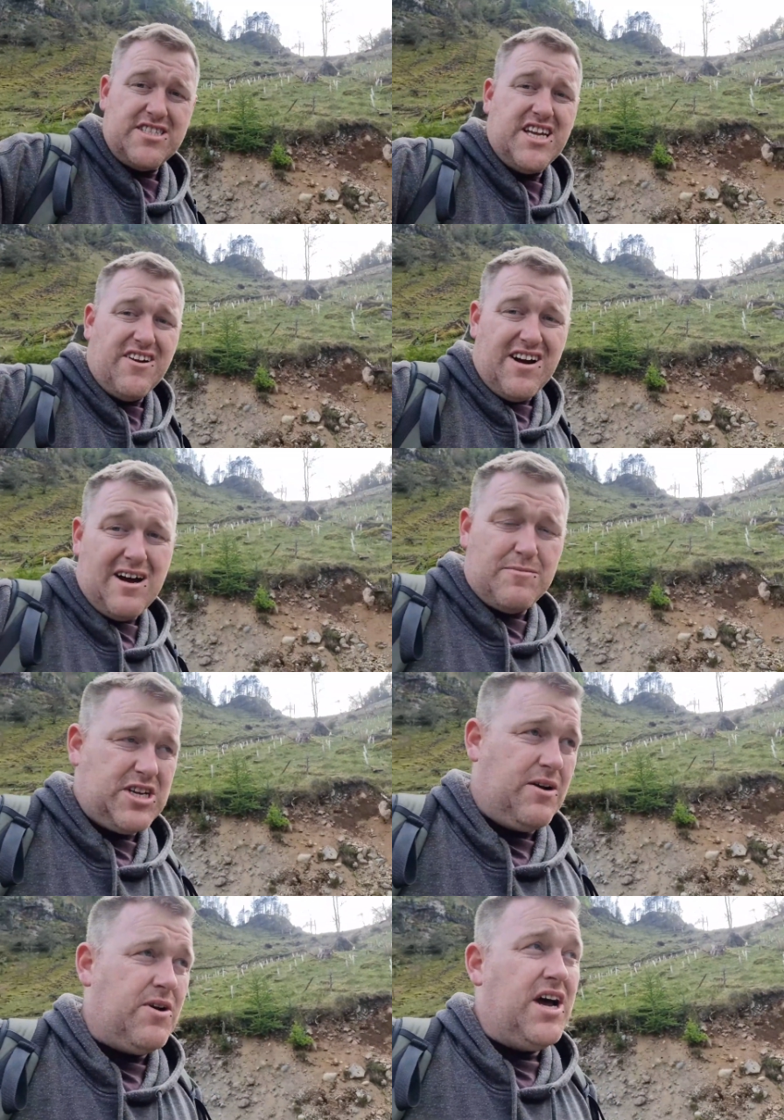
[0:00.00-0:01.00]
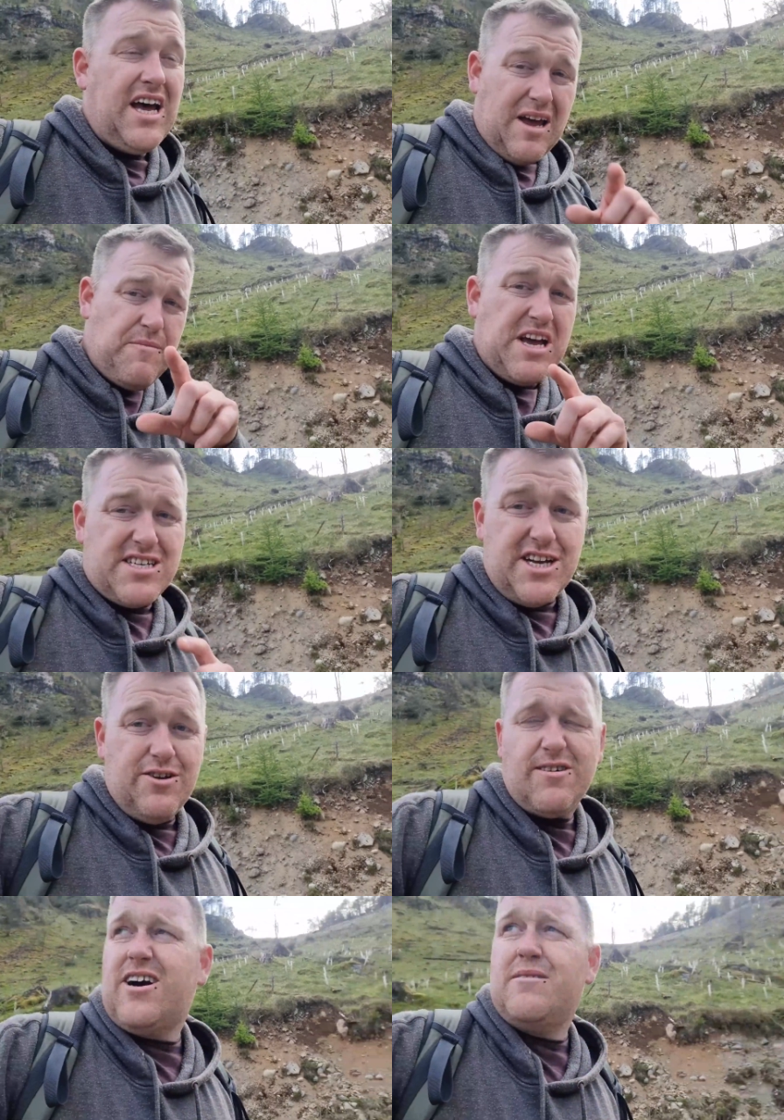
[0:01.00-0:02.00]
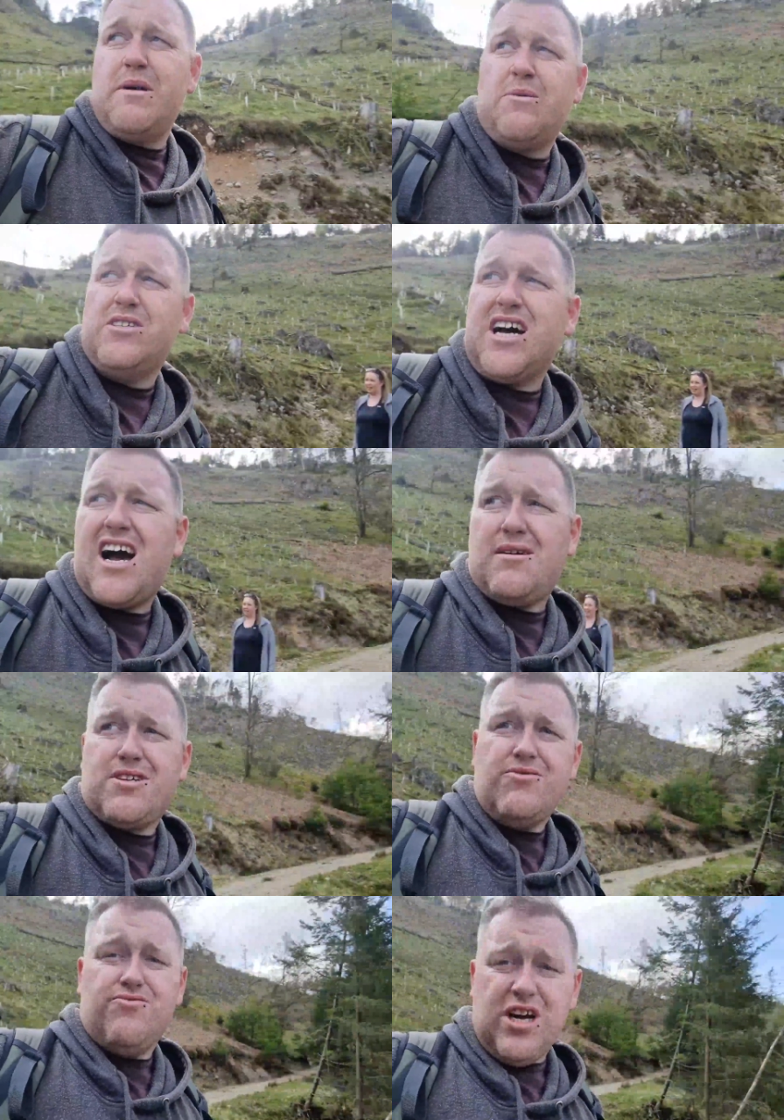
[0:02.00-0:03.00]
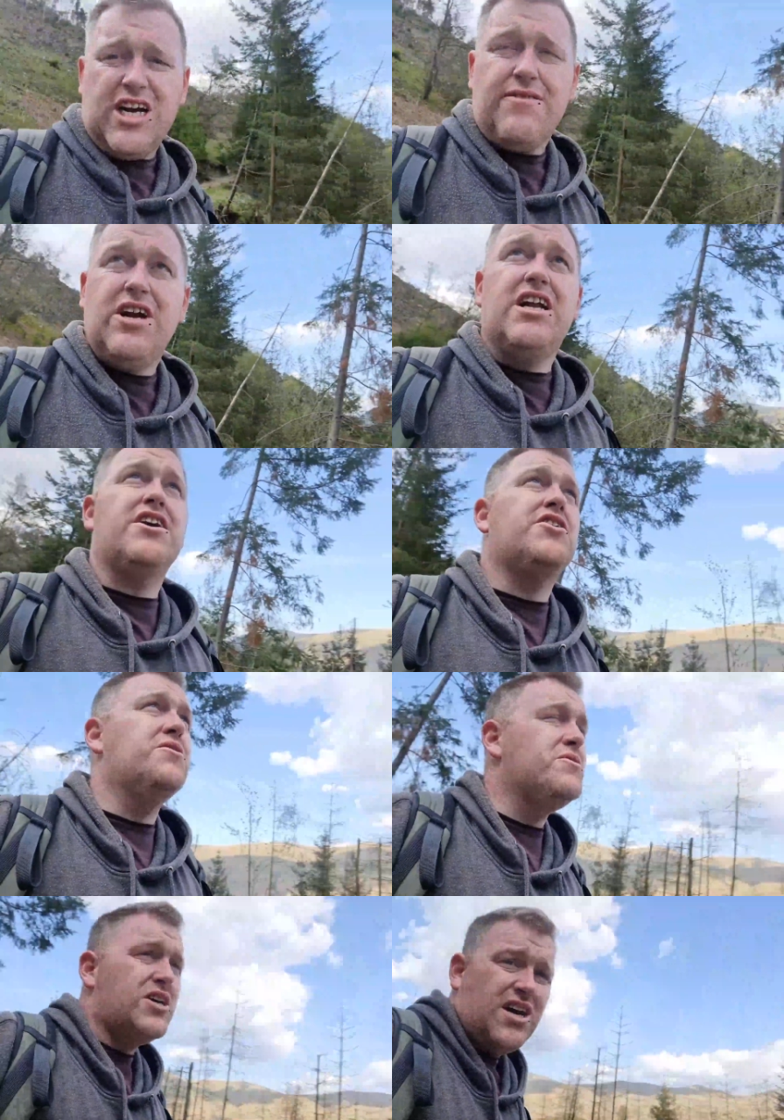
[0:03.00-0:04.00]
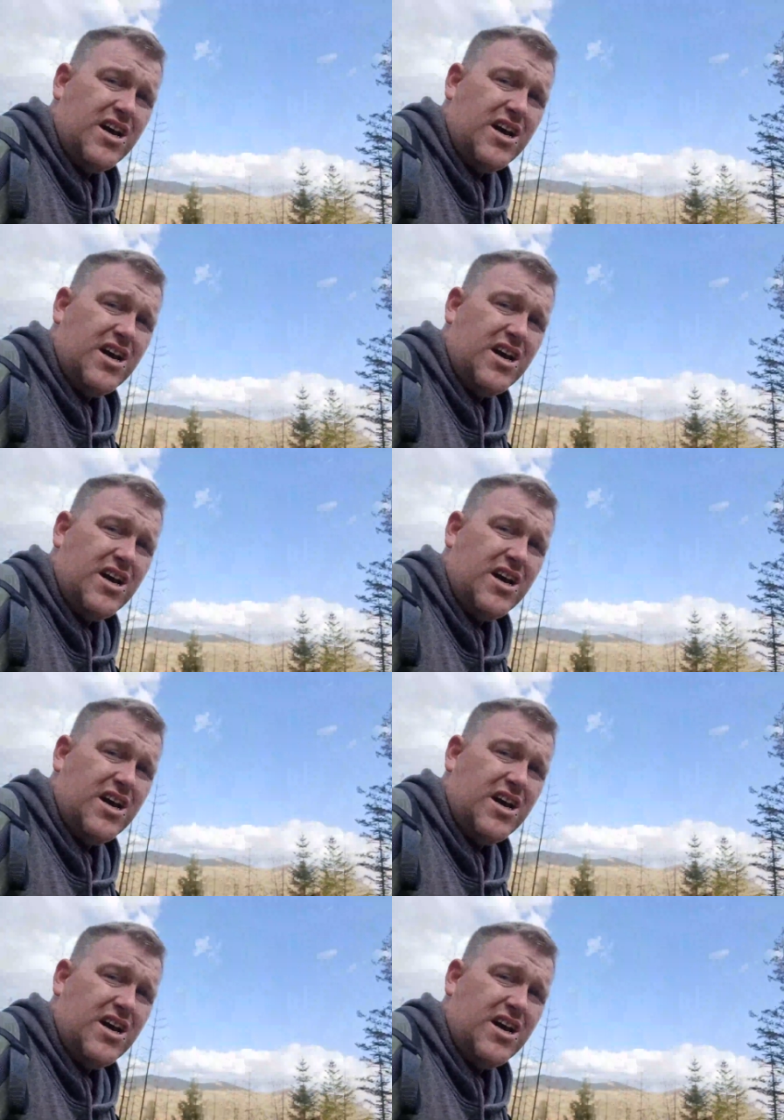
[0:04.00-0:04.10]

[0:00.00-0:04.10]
and stick your arms out, it makes it look like the mountain's actually really, really huge.